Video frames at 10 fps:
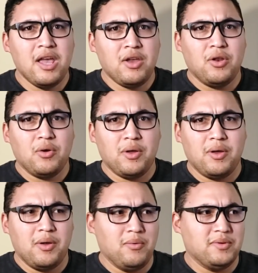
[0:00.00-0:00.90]
you know,
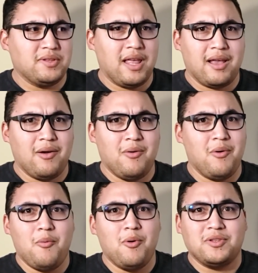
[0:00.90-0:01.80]
he was like
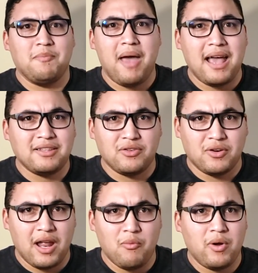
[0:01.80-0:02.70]
almost mastered
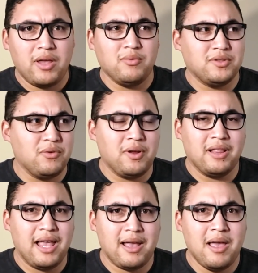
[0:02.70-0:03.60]
at what he was doing,
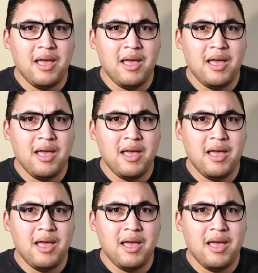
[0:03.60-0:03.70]
like